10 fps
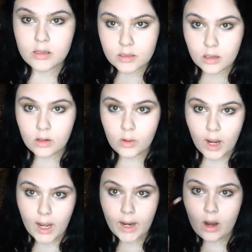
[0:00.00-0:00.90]
So
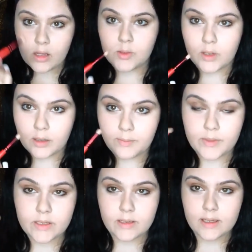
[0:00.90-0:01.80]
I contour.
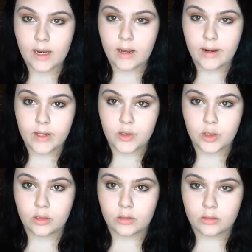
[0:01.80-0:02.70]
This is like a
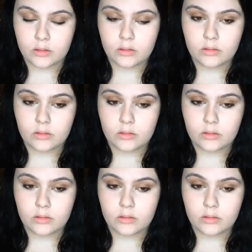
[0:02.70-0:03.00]
natural,